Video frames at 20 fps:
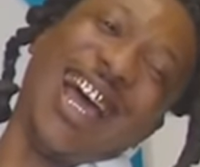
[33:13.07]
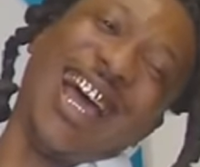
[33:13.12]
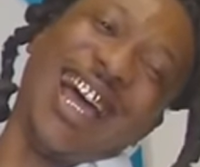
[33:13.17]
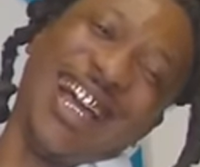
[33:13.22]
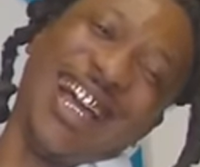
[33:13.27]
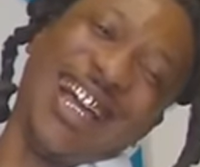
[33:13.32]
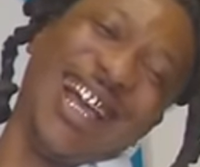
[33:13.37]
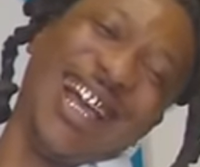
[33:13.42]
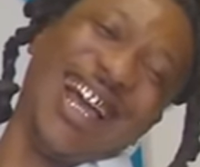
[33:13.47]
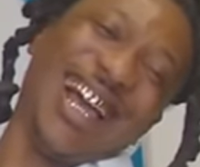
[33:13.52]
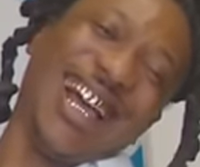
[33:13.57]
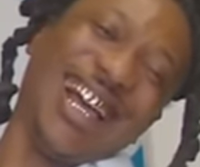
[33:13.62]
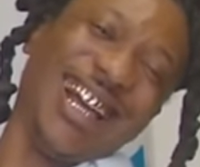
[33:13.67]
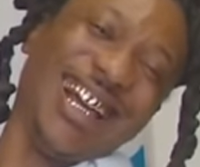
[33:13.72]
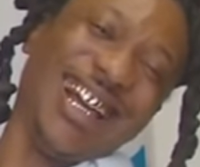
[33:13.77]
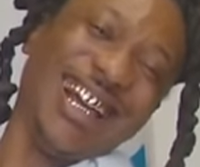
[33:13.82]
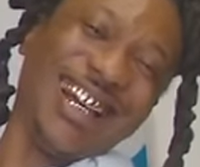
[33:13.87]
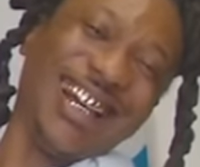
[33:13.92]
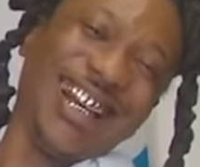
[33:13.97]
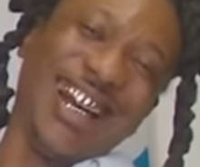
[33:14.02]

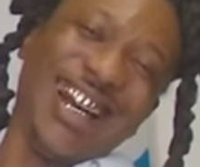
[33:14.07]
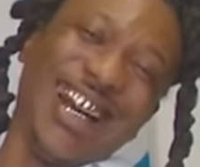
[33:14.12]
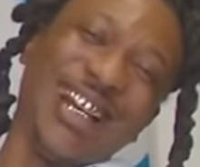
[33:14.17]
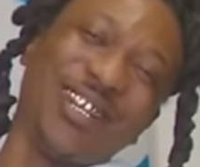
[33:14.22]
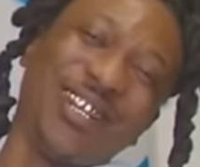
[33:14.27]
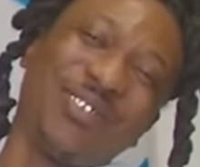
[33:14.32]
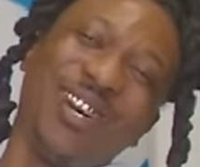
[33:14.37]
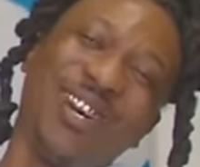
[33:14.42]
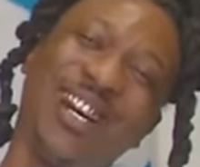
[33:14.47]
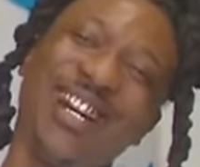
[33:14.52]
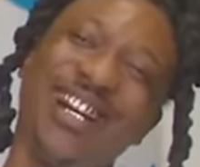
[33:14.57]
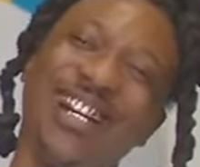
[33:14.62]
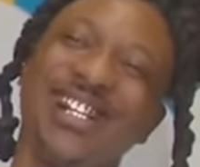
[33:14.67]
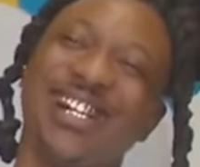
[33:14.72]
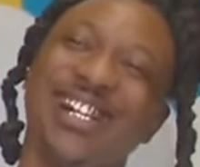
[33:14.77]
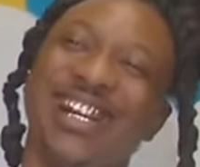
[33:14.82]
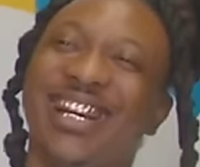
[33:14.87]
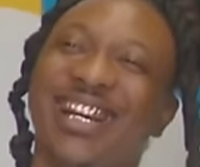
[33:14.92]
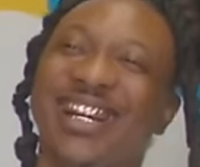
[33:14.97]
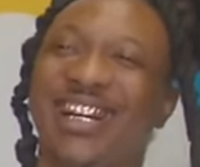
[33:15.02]
yeah. yeah, that's funny.
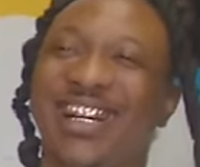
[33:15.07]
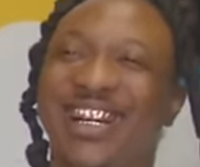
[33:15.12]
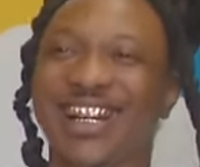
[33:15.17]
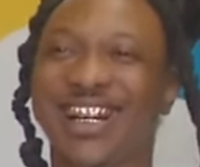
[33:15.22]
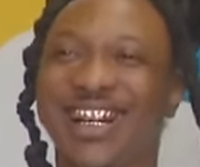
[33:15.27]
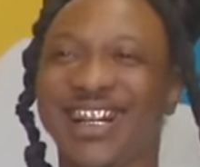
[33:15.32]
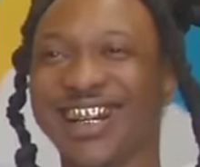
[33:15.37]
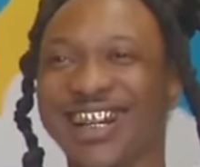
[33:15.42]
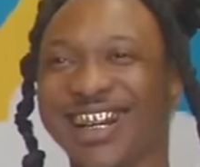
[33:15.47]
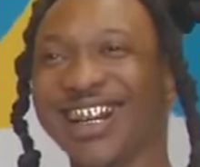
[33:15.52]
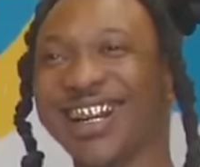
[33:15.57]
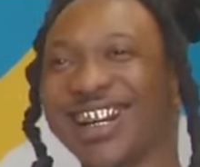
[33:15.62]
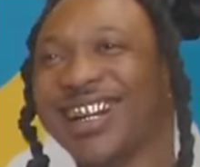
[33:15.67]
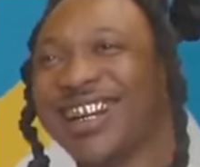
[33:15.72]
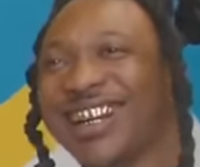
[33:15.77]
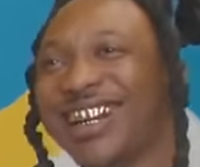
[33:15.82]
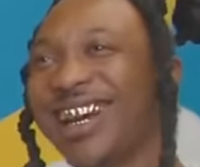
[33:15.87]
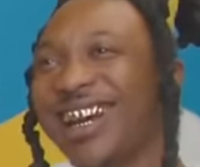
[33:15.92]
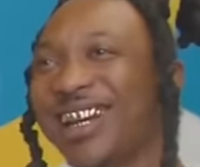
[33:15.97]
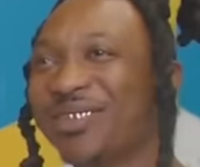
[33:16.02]

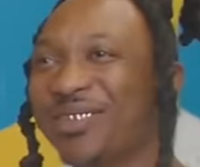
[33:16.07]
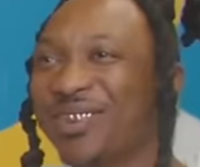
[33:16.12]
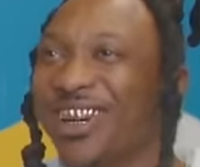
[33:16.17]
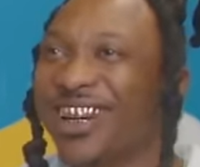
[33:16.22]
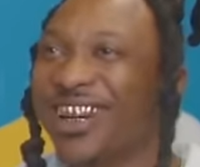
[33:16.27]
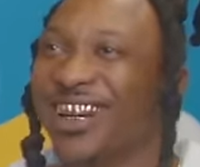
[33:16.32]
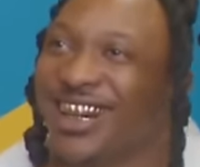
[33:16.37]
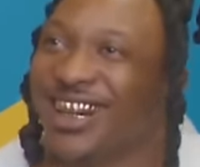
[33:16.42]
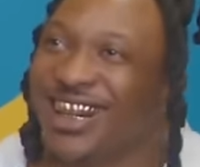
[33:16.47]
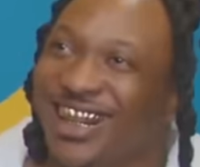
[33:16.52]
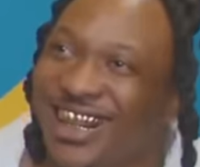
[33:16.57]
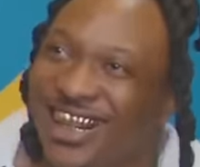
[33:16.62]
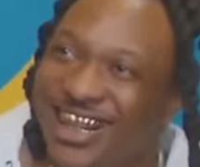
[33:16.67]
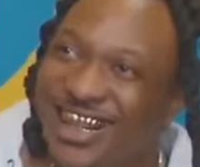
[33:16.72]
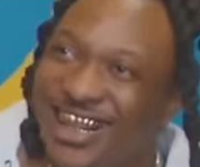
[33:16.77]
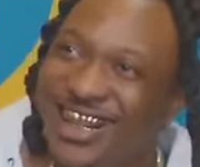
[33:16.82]
That's, that's funny. So